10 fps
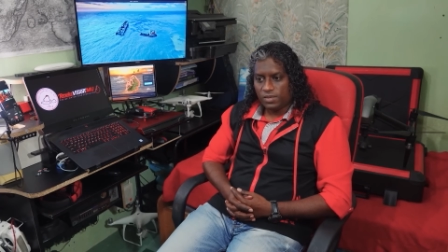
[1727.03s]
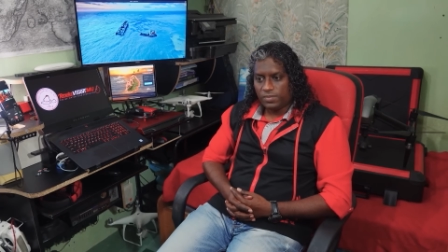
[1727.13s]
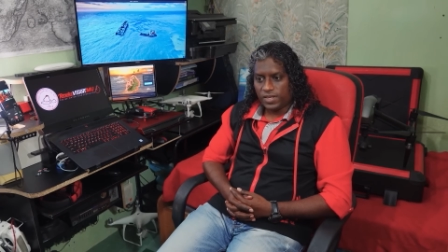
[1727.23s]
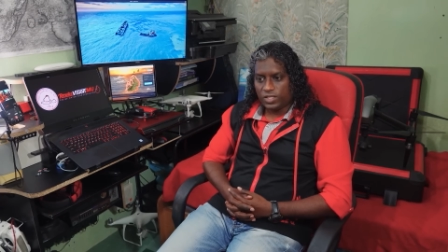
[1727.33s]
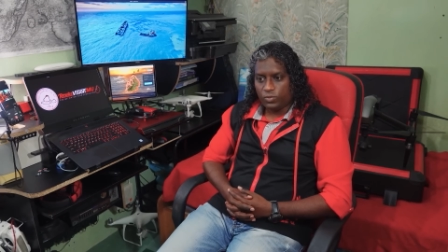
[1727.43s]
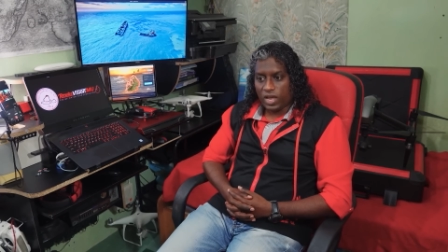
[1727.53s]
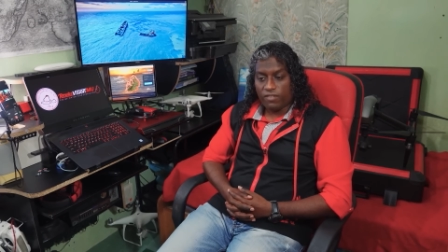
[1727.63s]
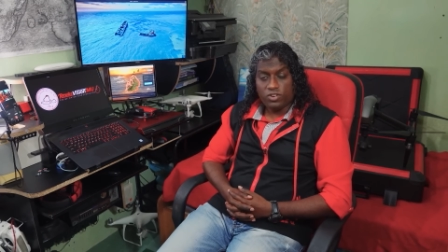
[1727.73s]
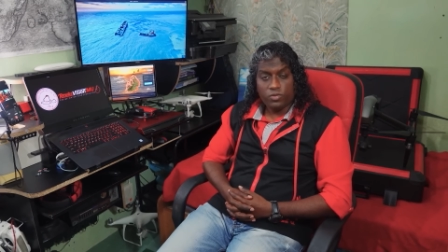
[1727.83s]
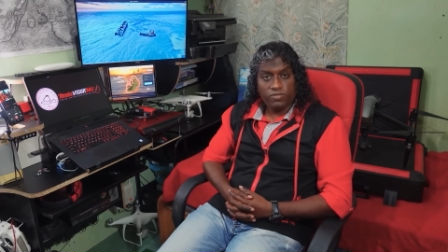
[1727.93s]
But we
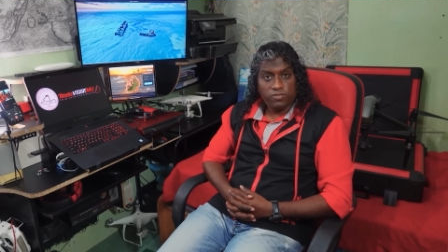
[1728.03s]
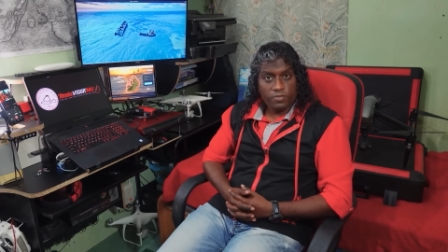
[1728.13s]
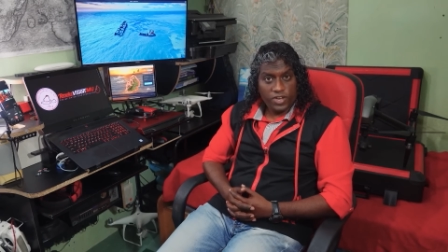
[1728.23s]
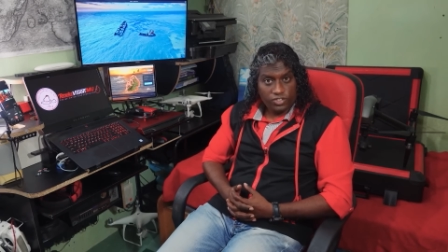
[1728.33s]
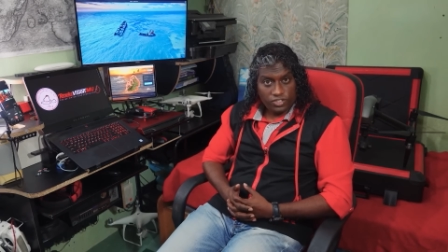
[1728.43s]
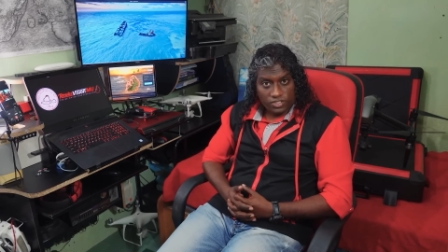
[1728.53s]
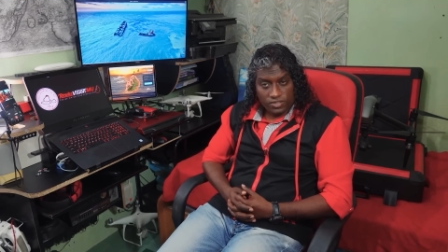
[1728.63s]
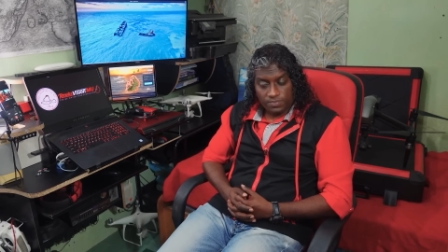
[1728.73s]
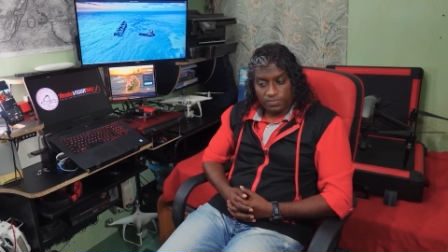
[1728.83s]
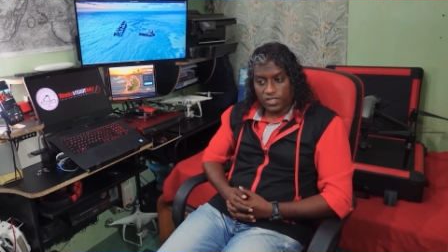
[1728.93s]
have no
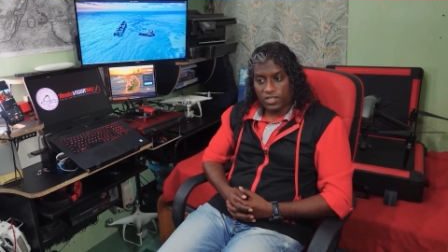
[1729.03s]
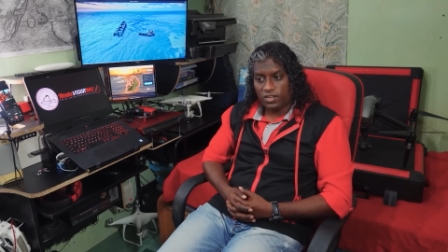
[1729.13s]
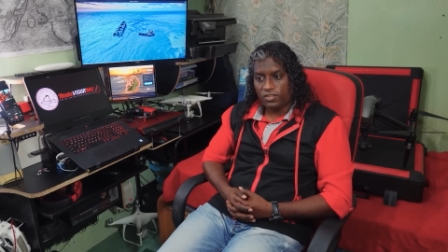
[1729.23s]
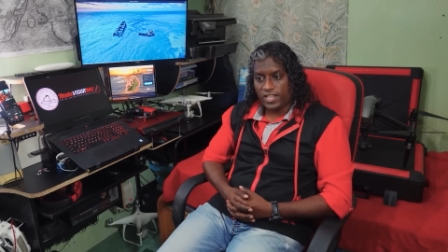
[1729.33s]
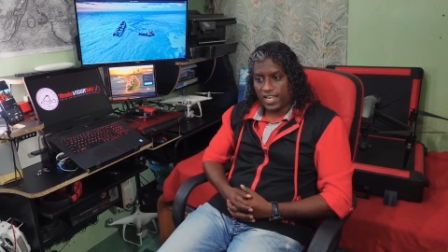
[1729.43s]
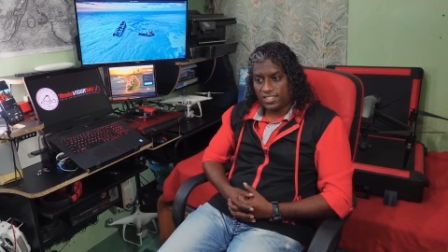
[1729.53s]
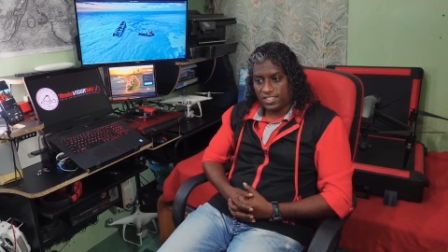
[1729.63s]
information on that.